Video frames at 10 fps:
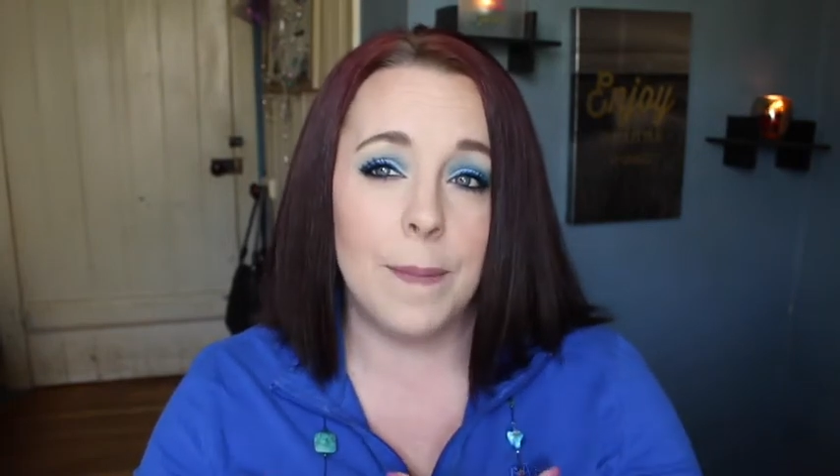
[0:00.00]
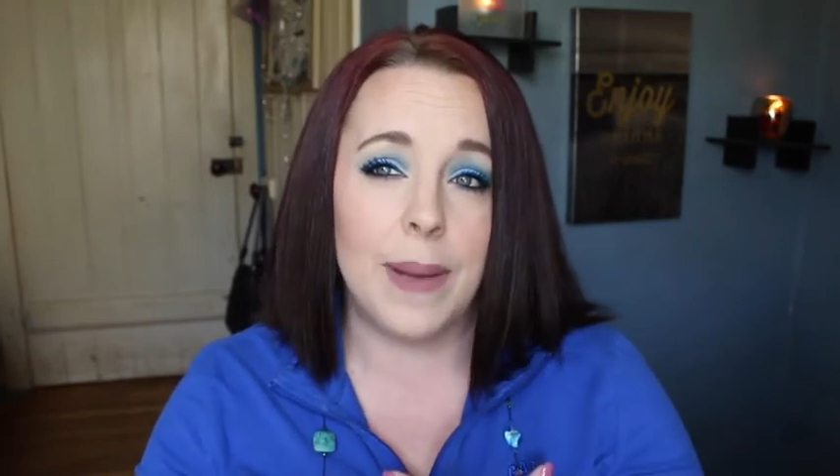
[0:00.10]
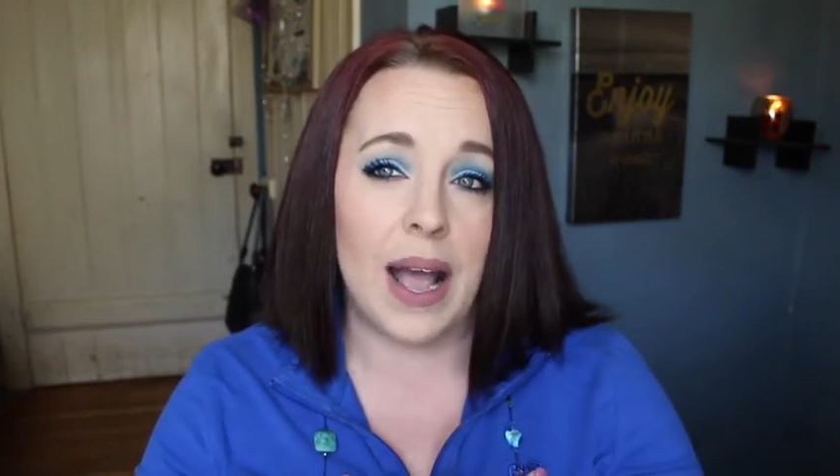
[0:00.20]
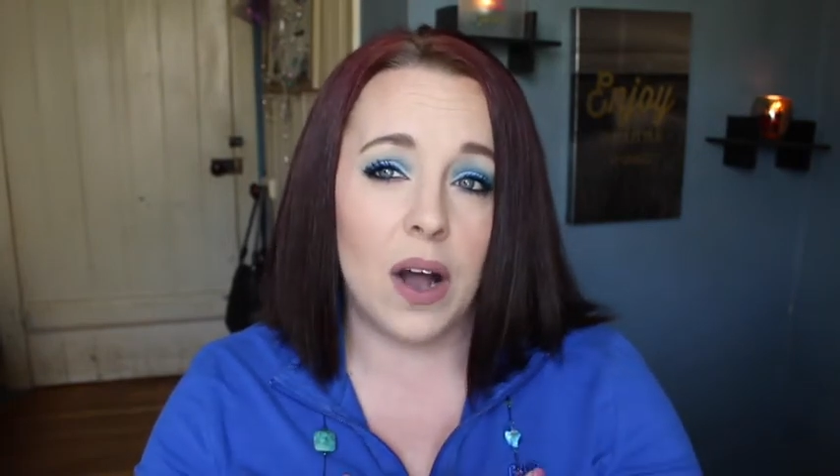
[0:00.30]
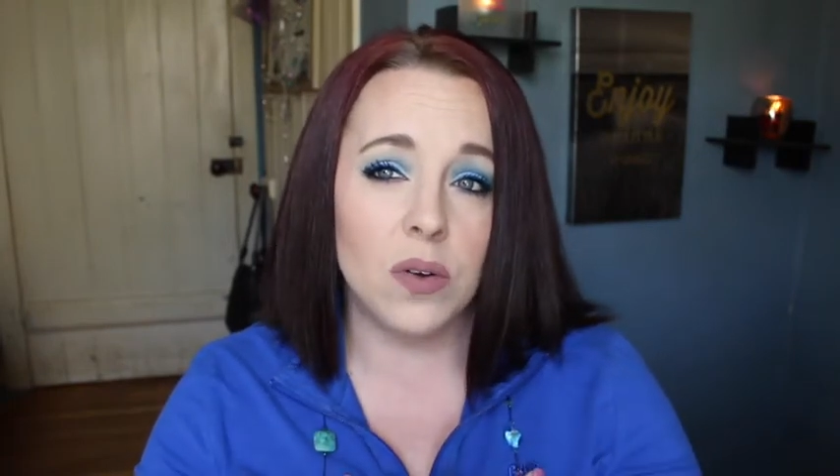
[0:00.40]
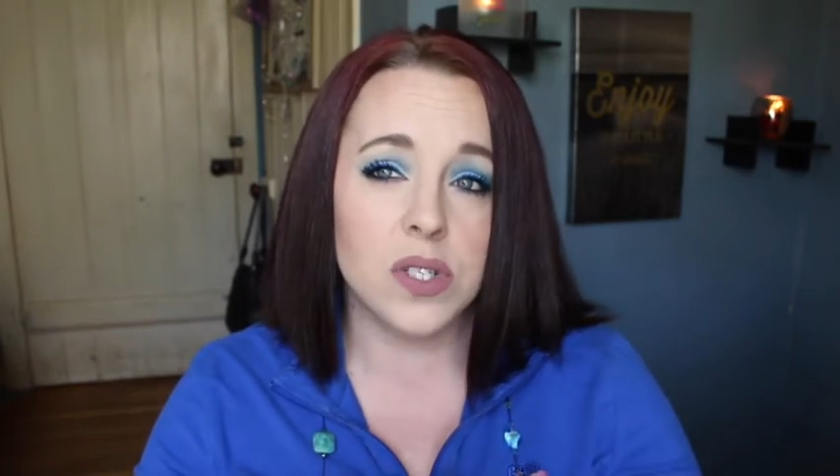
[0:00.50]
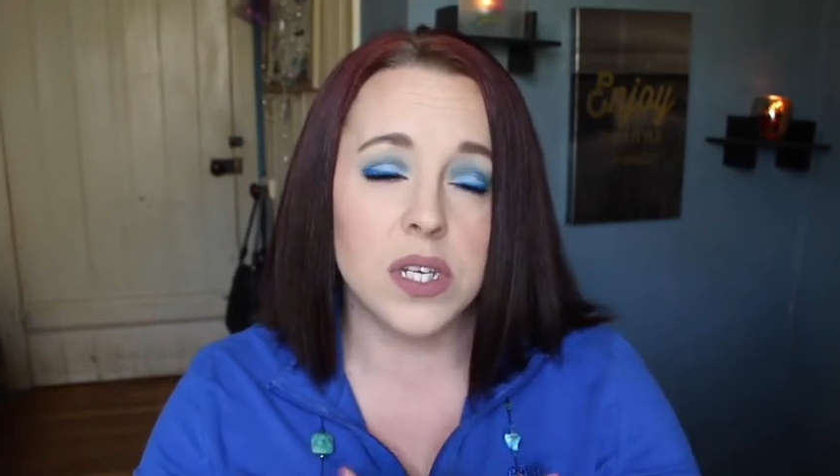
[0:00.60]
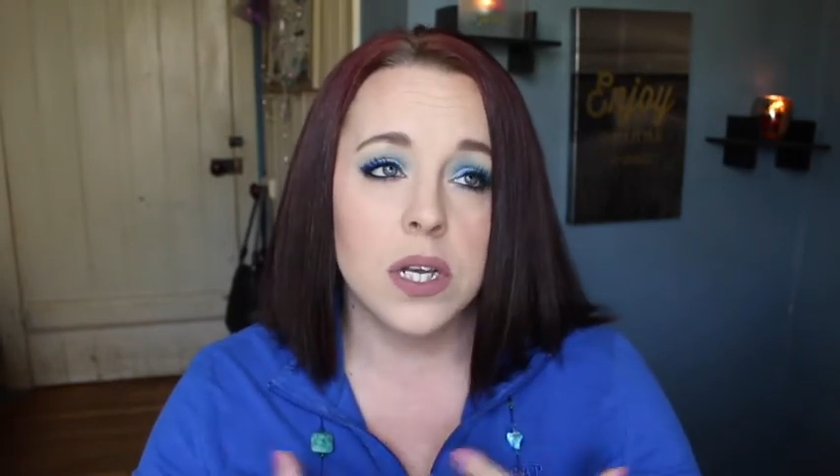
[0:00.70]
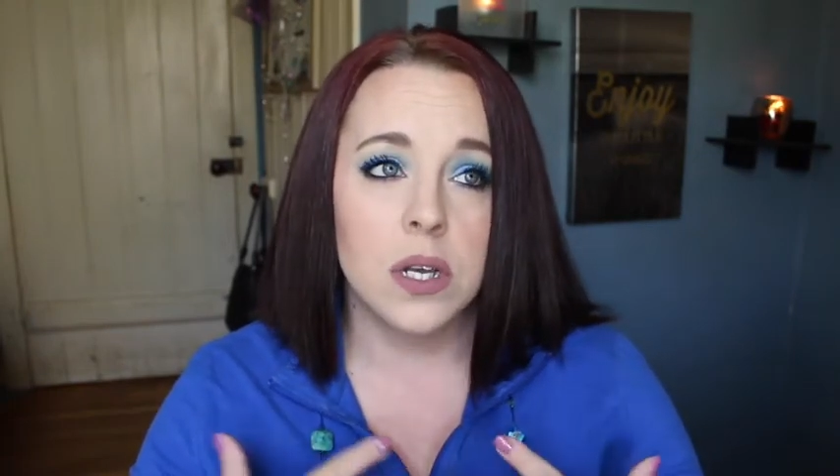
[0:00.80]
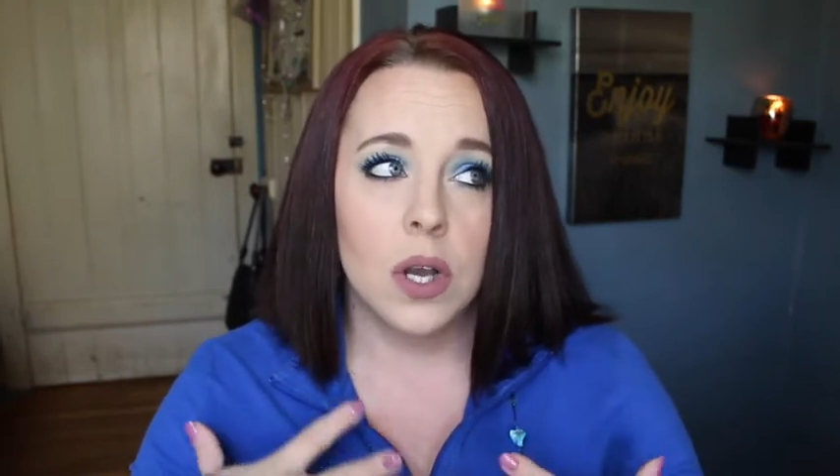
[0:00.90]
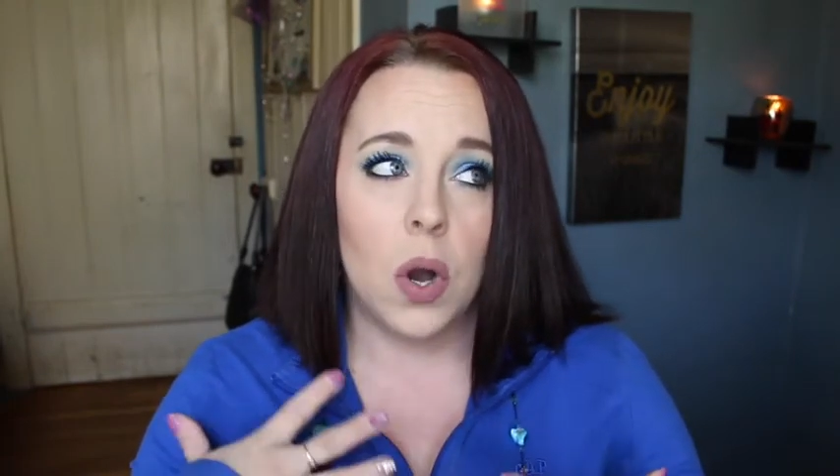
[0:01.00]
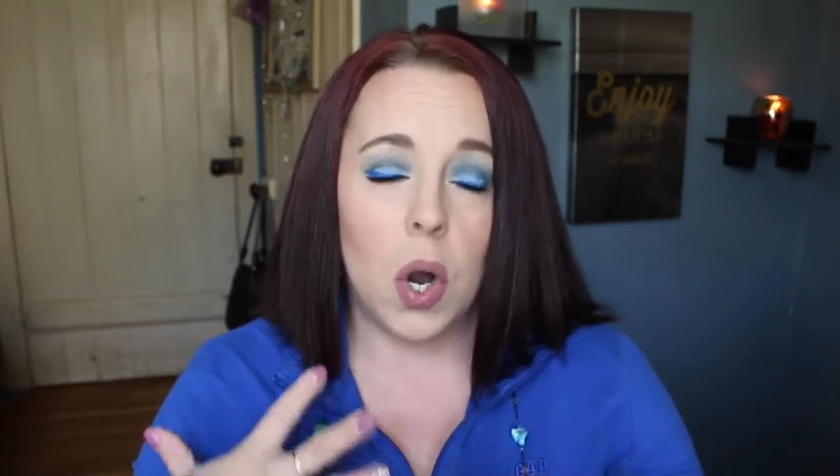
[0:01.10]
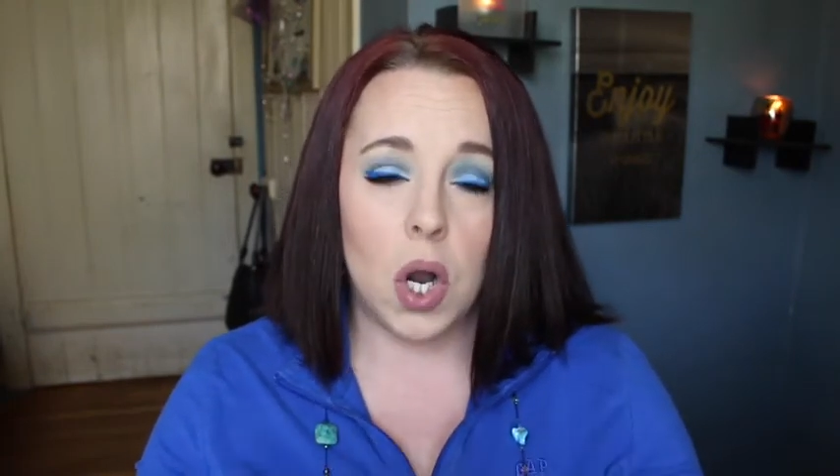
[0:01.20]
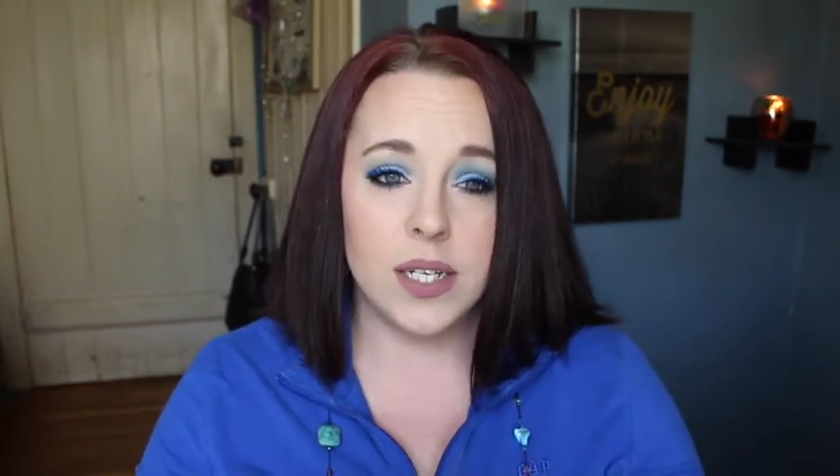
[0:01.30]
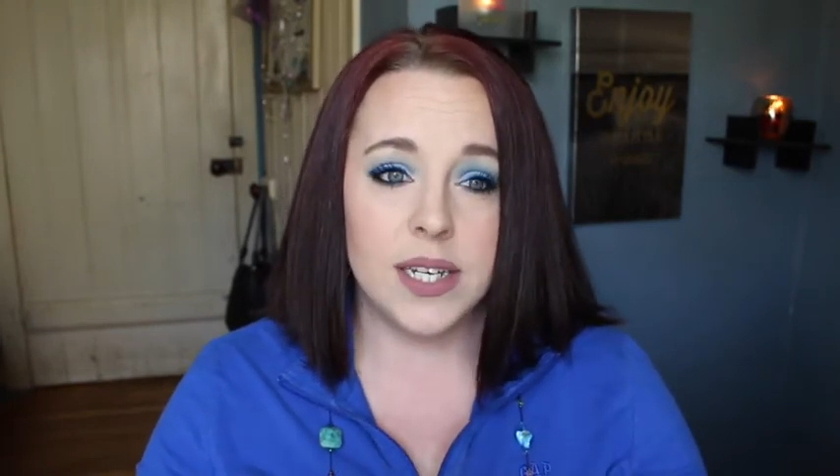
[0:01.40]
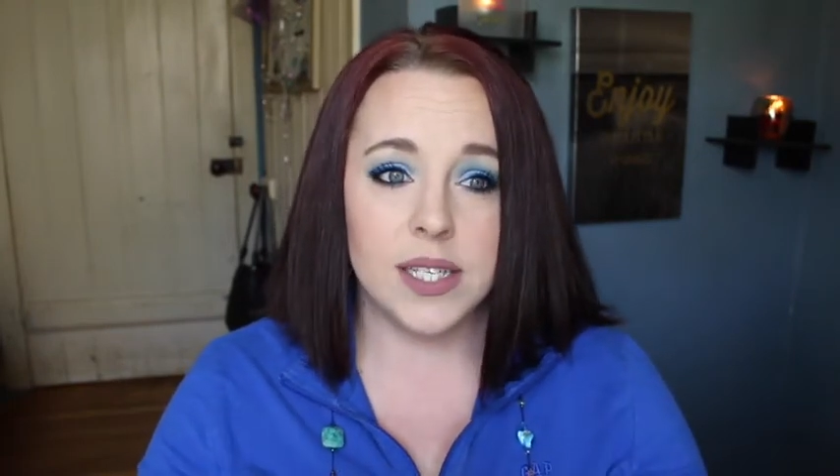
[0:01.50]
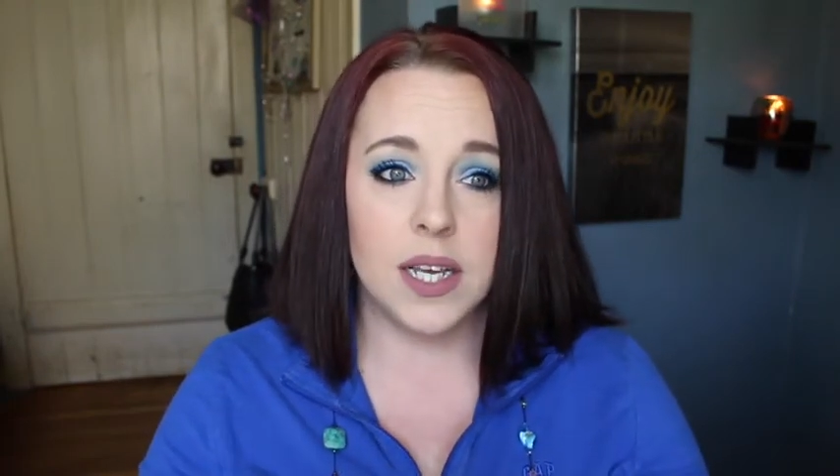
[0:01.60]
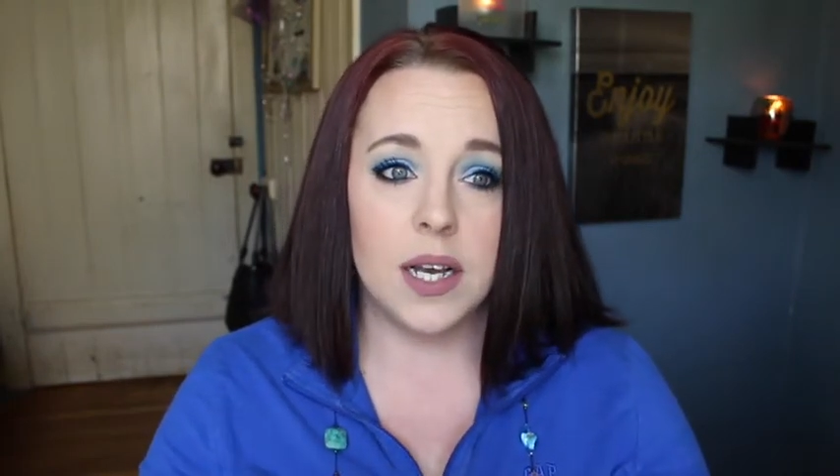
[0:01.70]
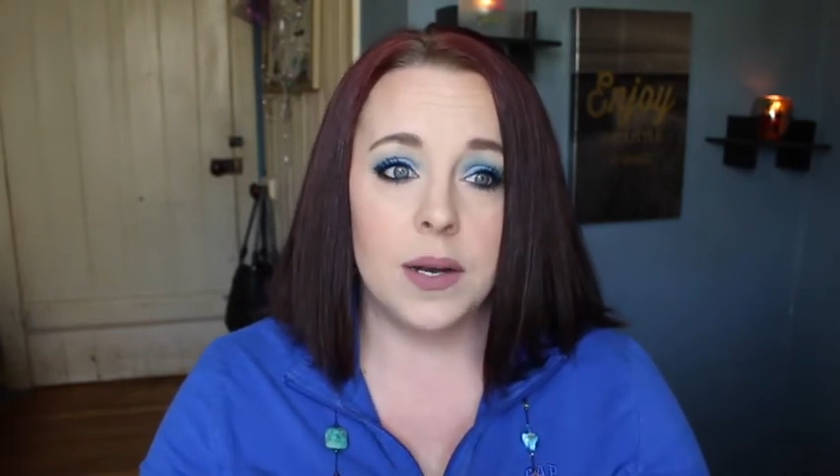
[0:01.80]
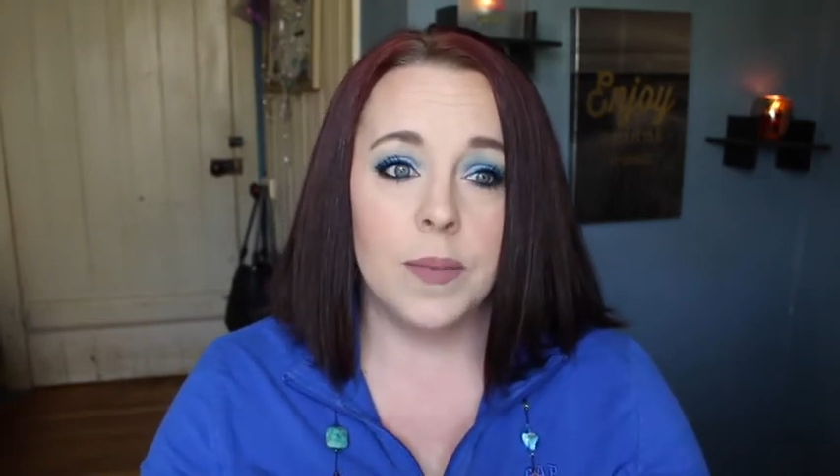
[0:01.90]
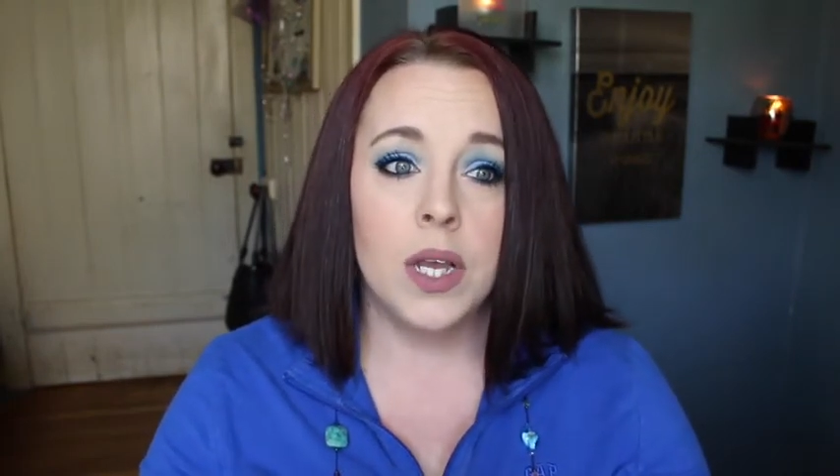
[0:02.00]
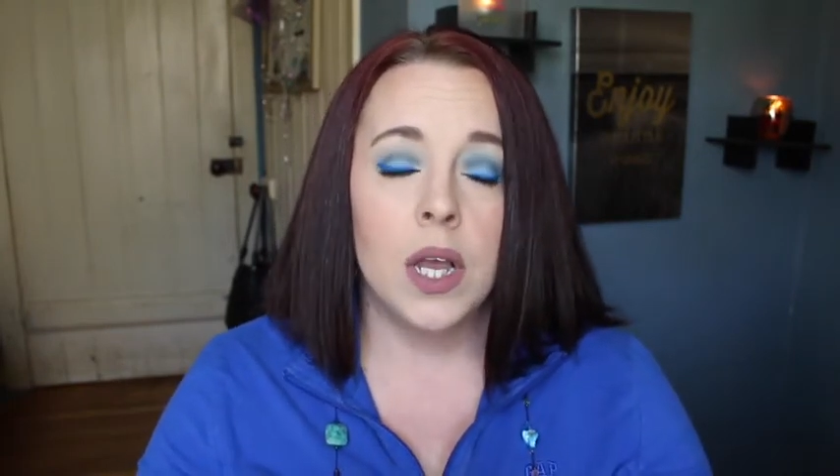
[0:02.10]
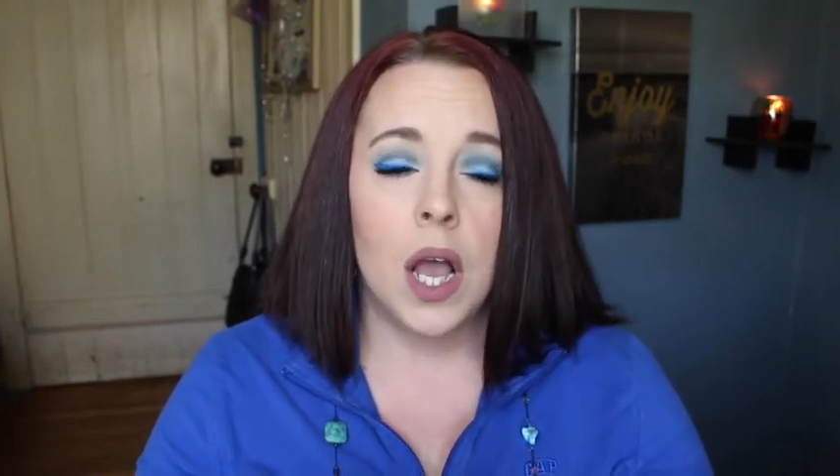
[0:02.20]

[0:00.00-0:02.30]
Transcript: about autism.